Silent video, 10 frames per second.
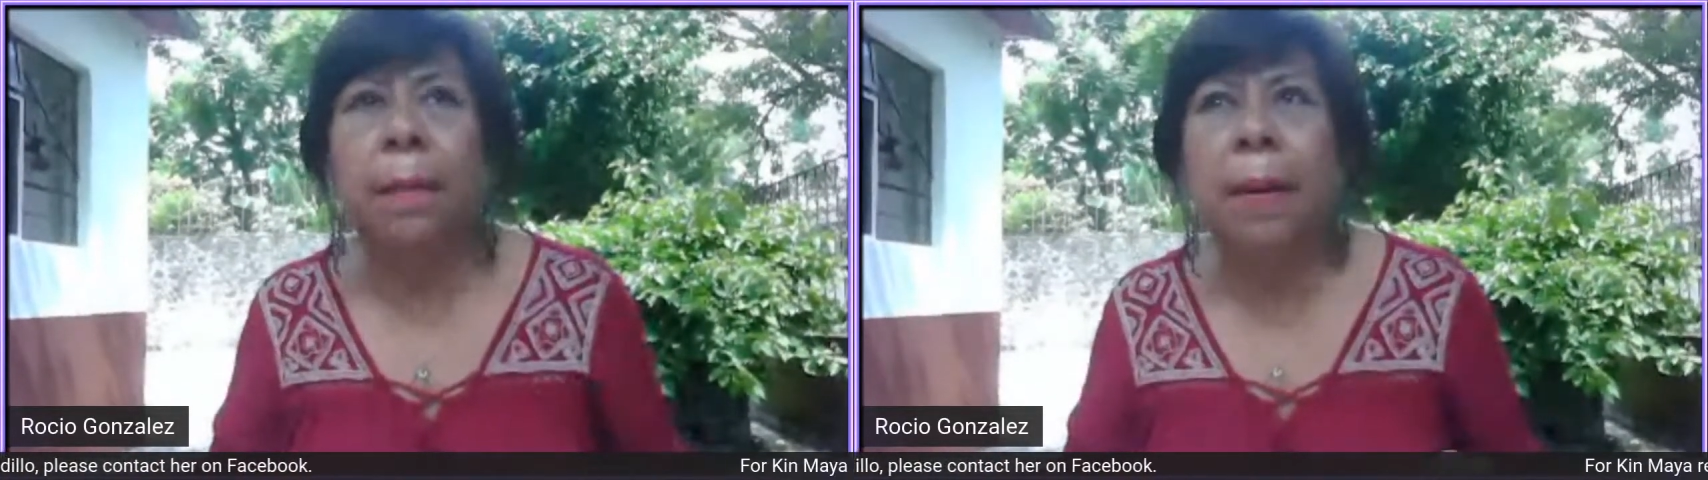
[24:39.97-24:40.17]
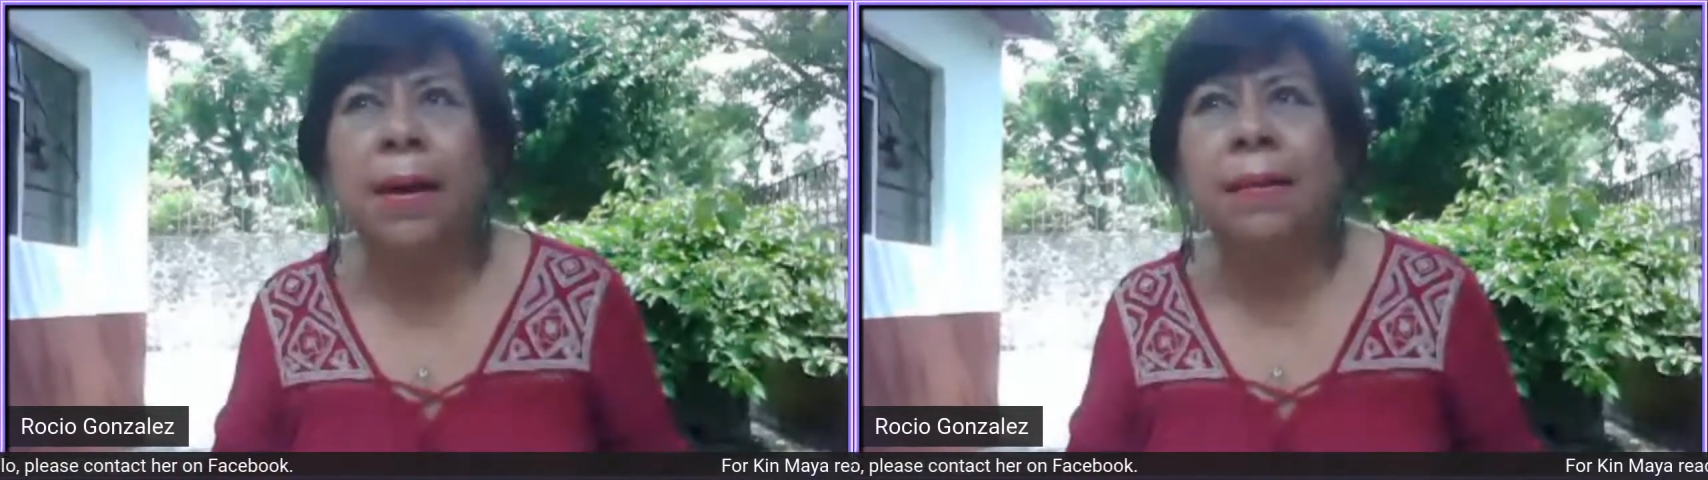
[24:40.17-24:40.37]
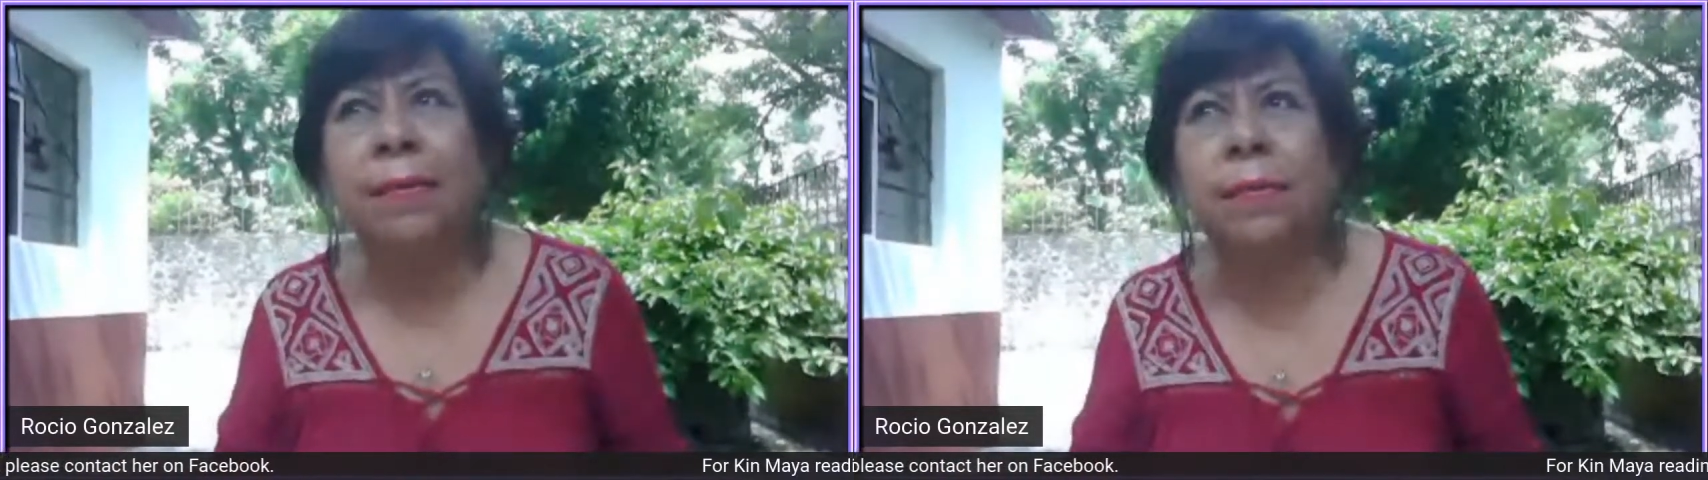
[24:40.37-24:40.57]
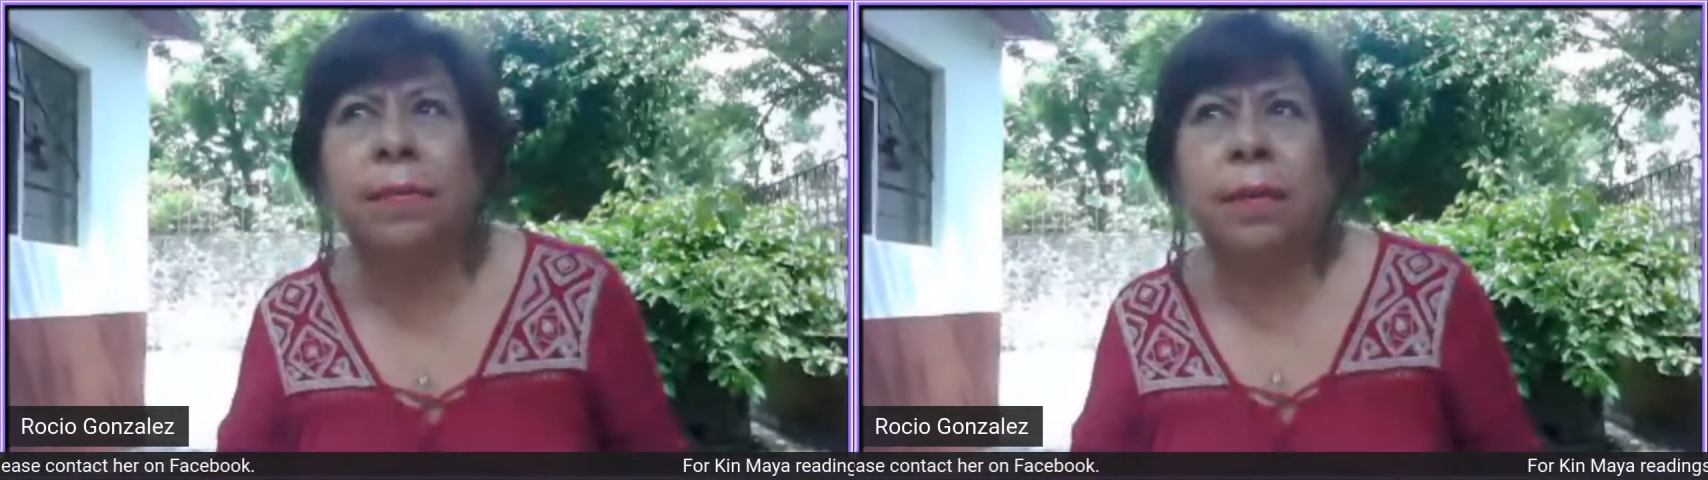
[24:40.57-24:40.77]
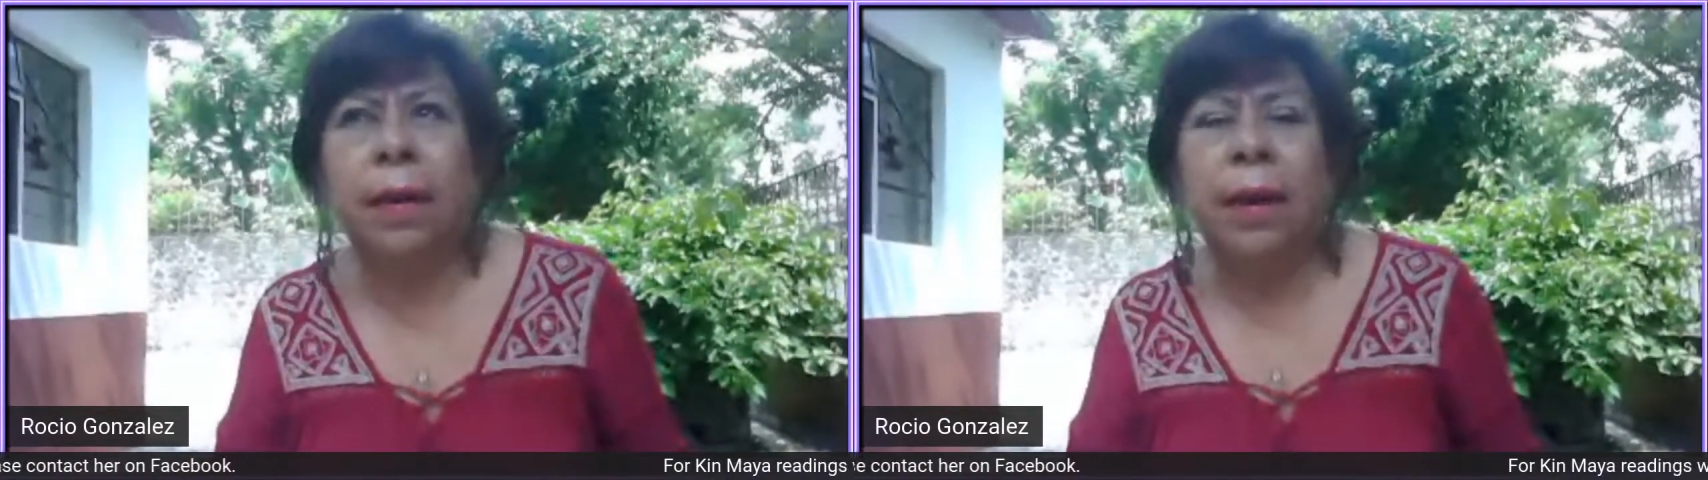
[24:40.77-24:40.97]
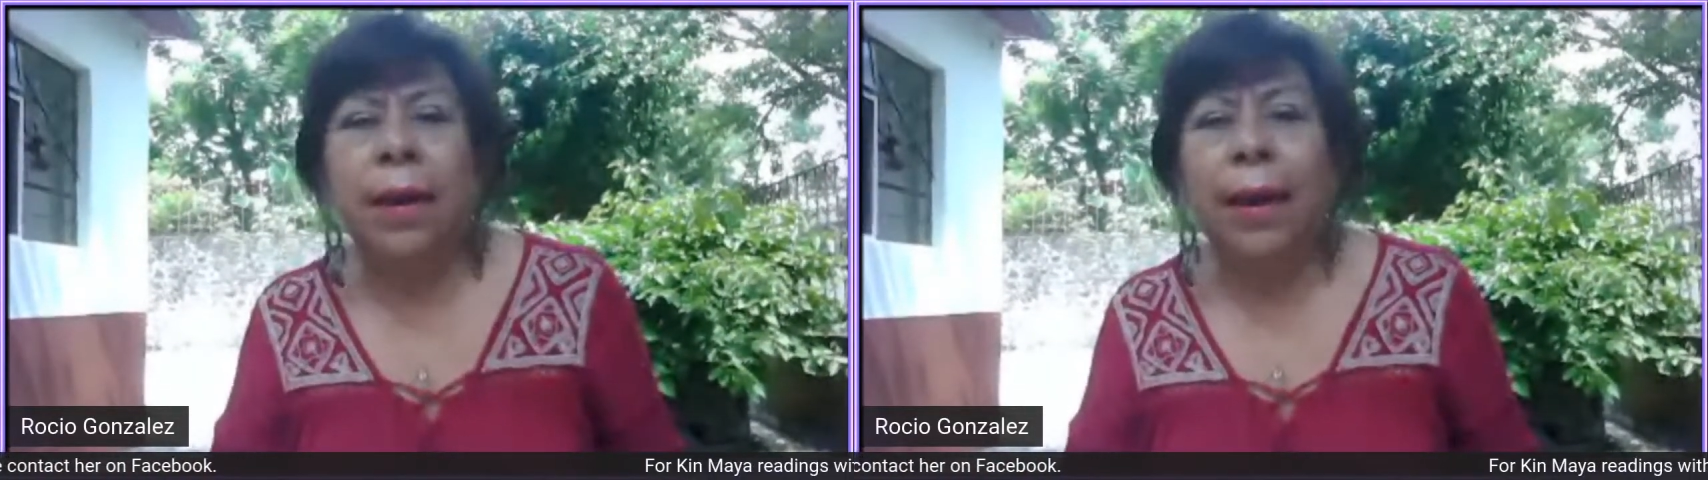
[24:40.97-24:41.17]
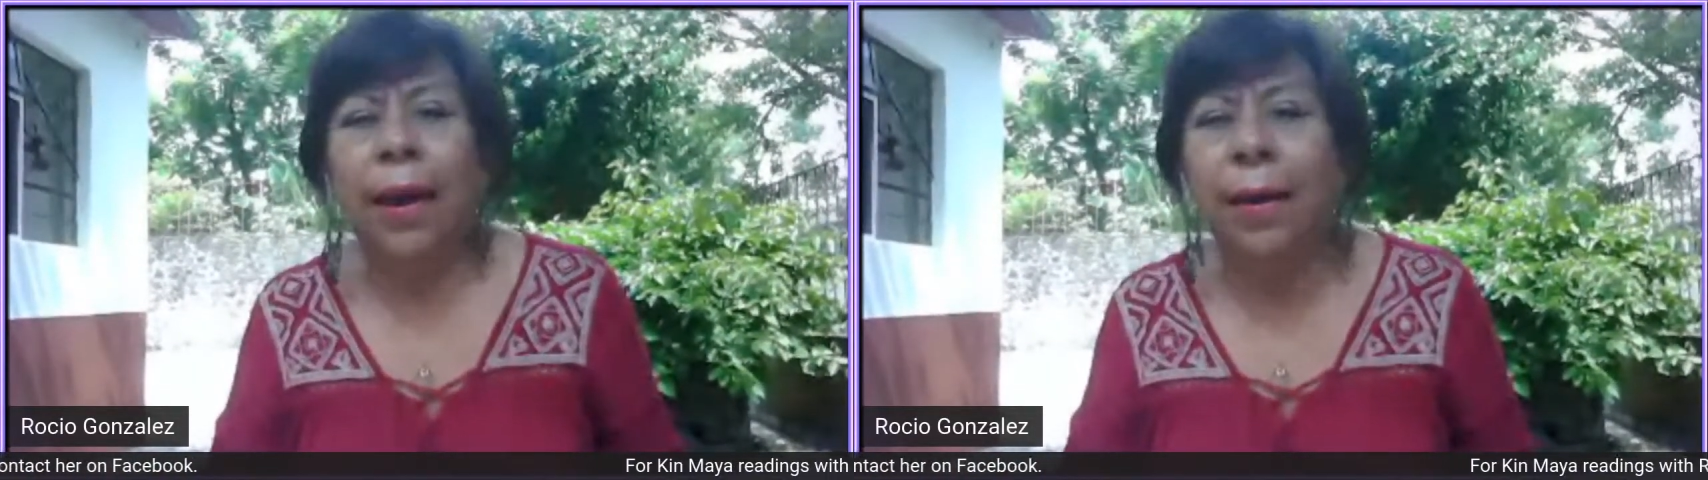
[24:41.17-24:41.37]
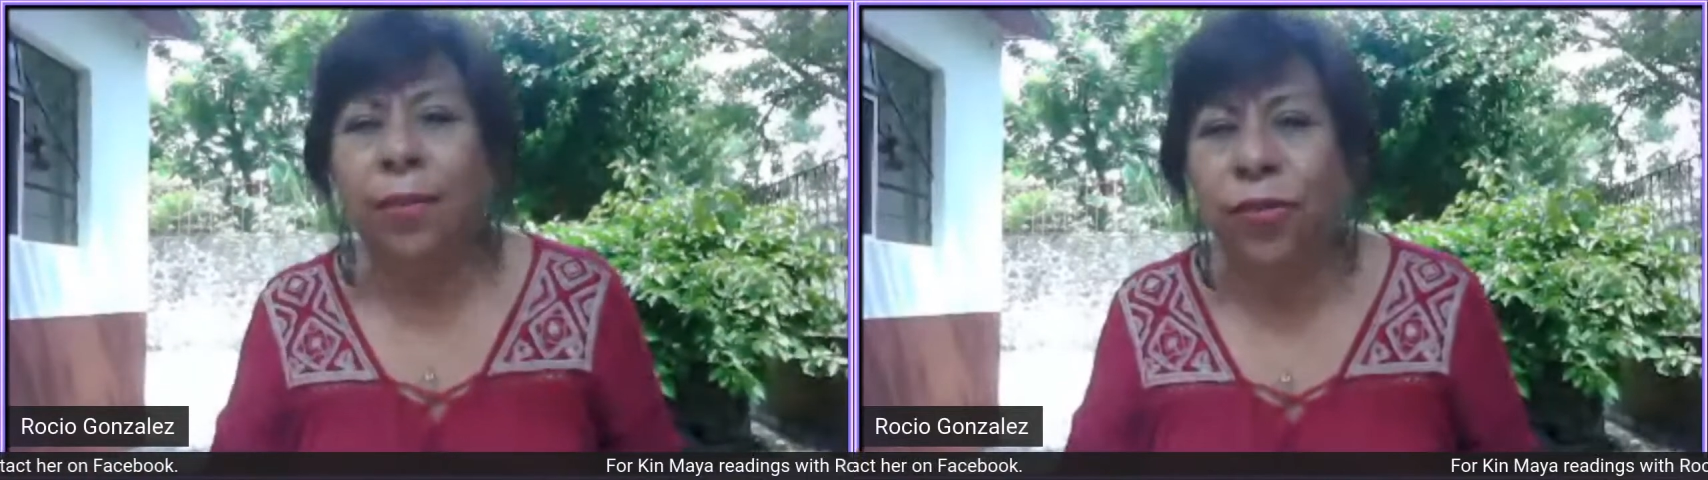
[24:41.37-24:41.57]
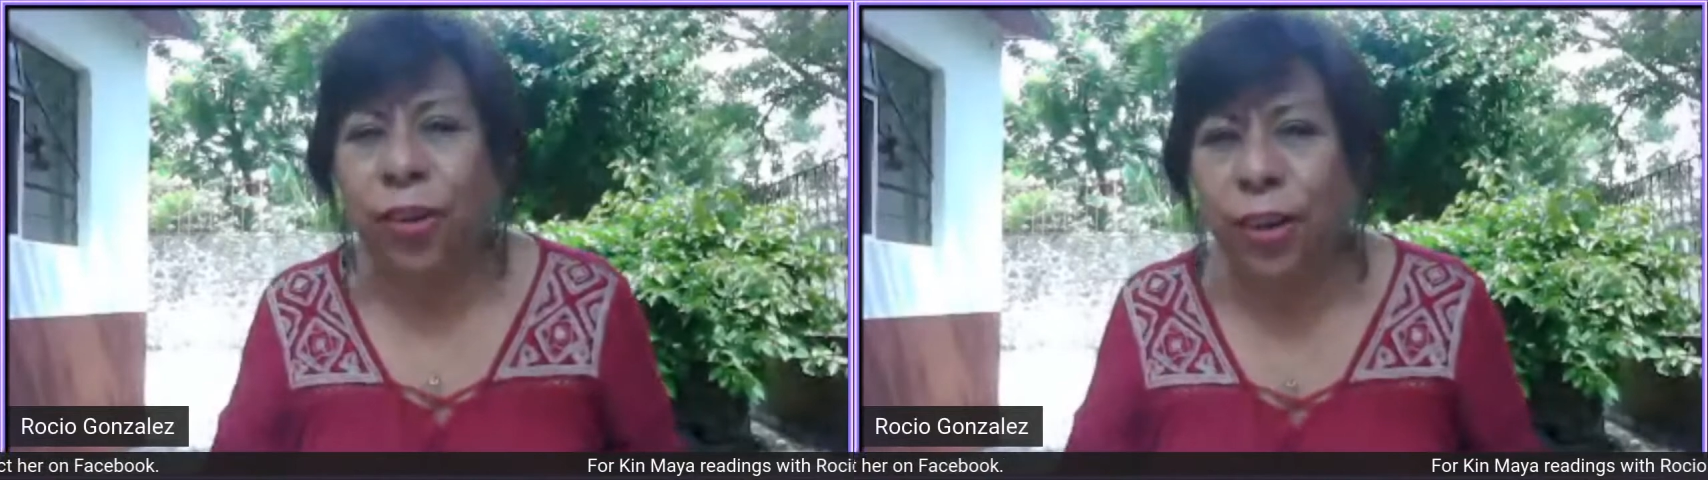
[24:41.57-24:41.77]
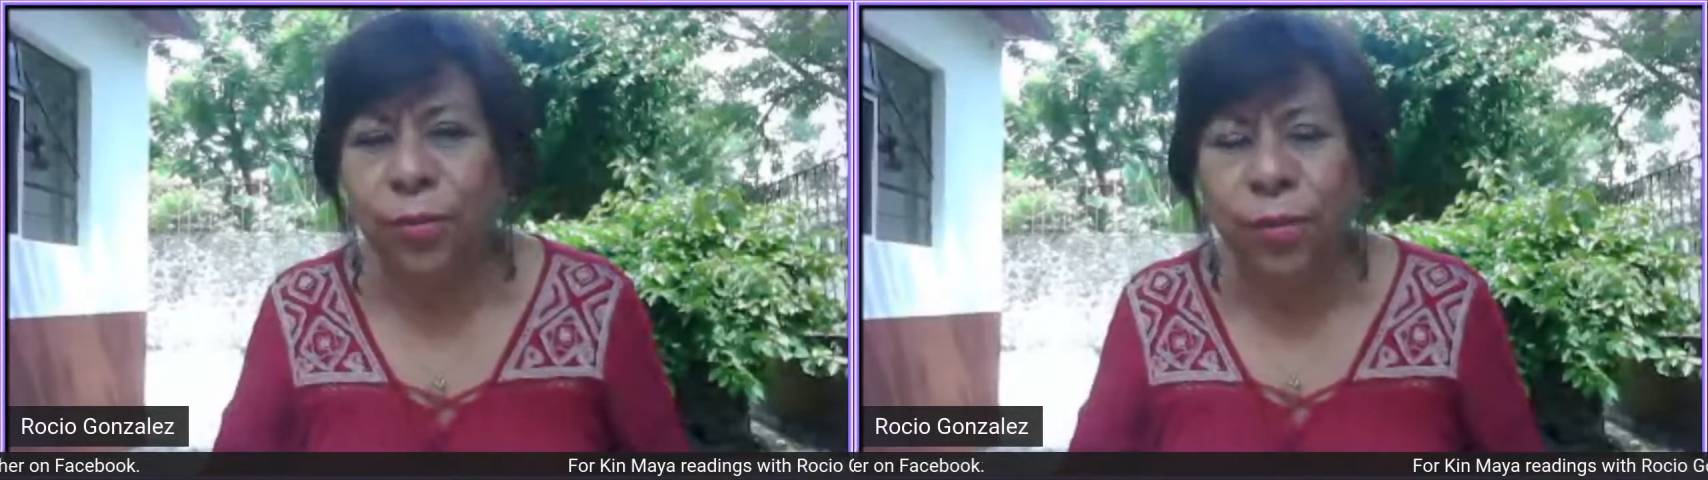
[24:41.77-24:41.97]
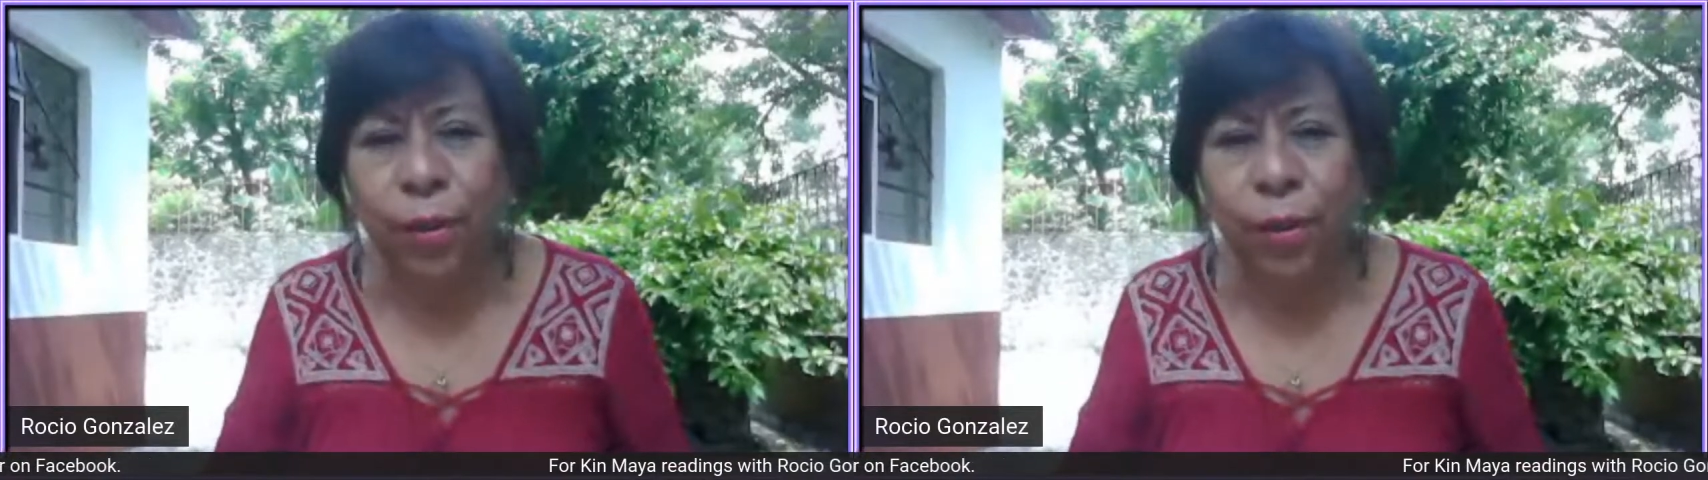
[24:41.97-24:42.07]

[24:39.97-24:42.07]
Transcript: best energy,